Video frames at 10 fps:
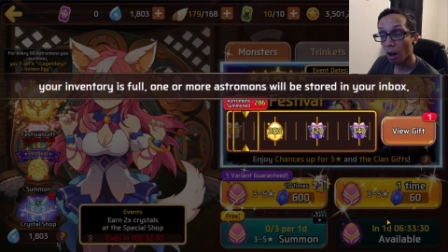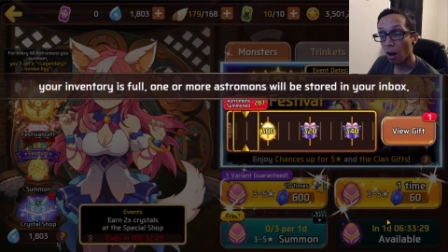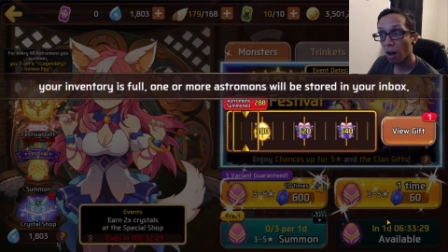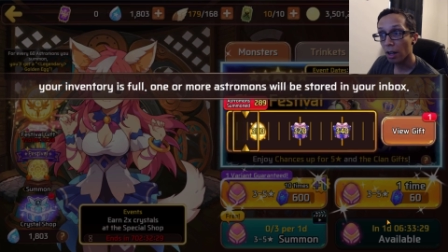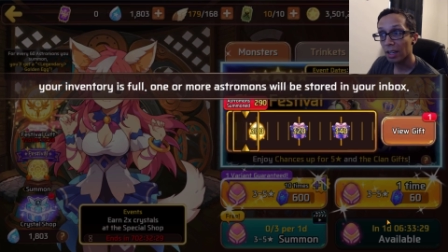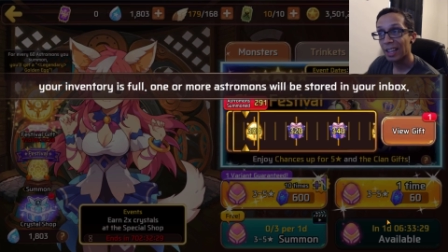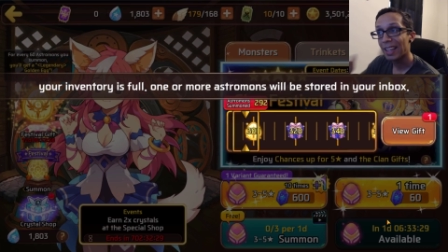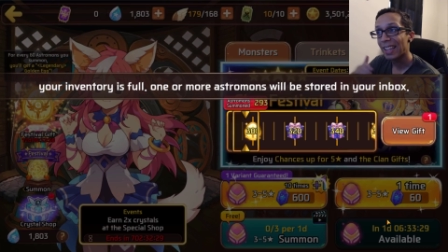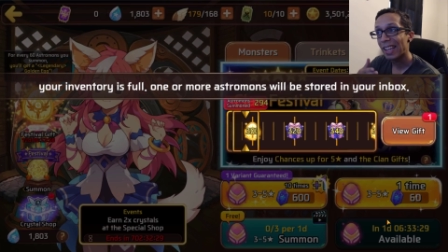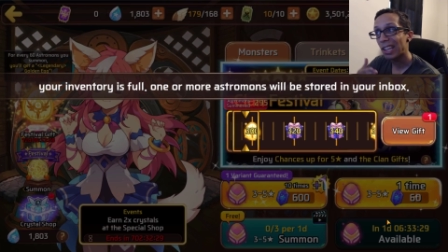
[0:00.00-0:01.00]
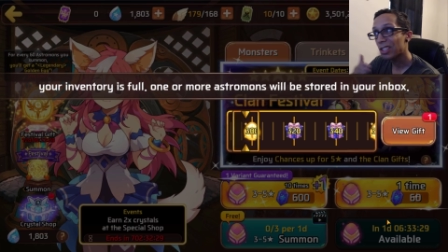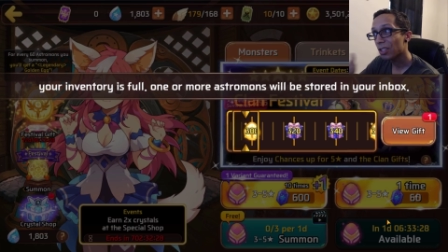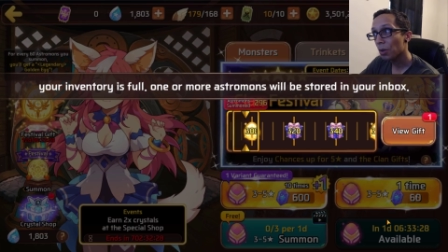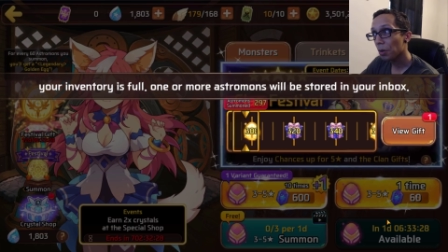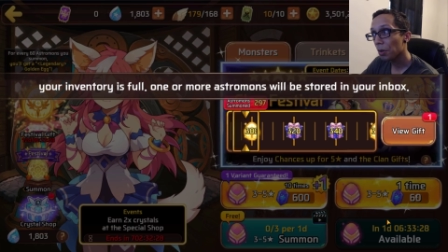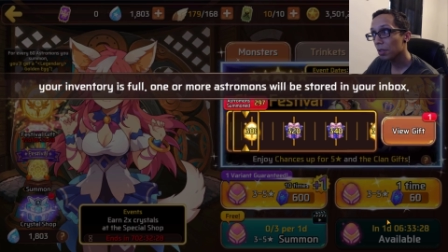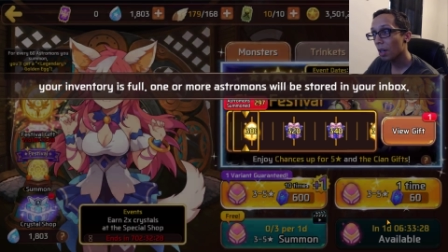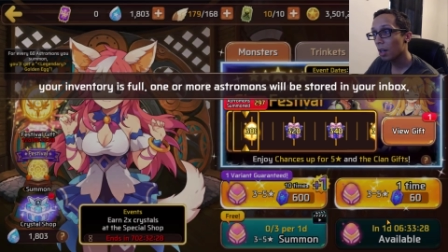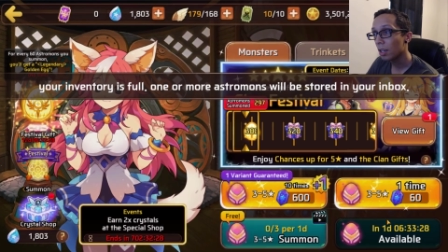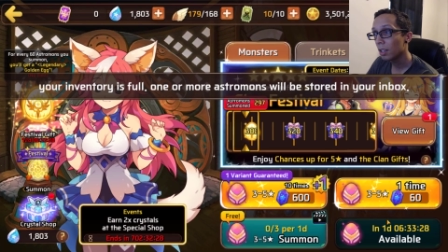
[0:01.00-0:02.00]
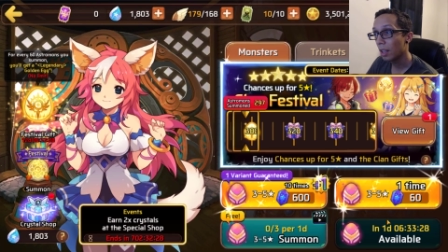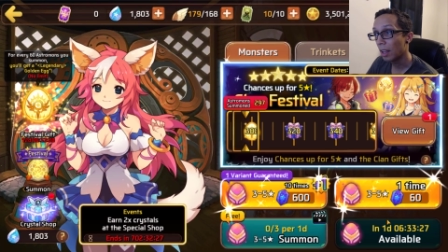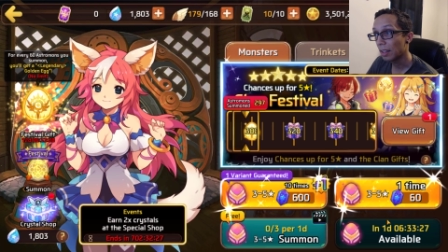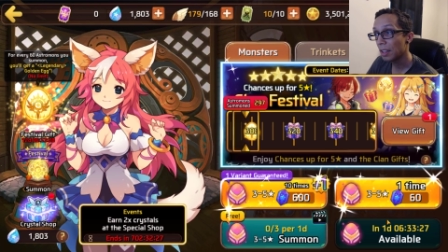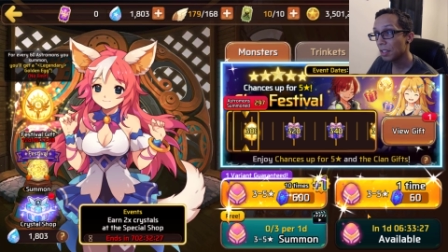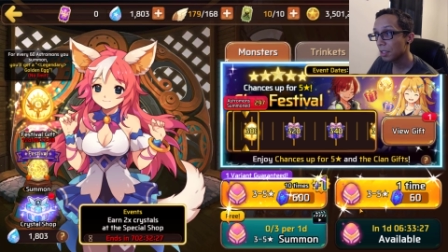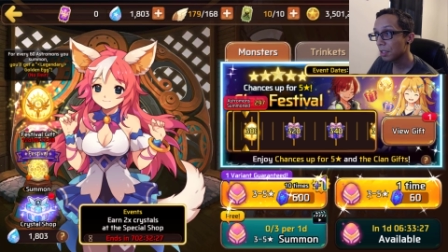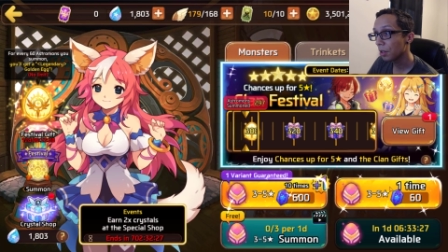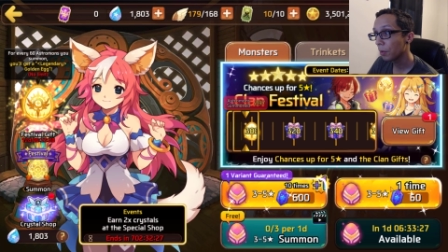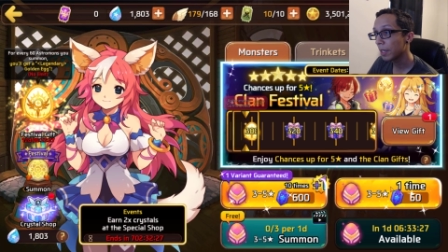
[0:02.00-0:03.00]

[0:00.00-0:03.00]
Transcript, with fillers: on, it still goes on at least until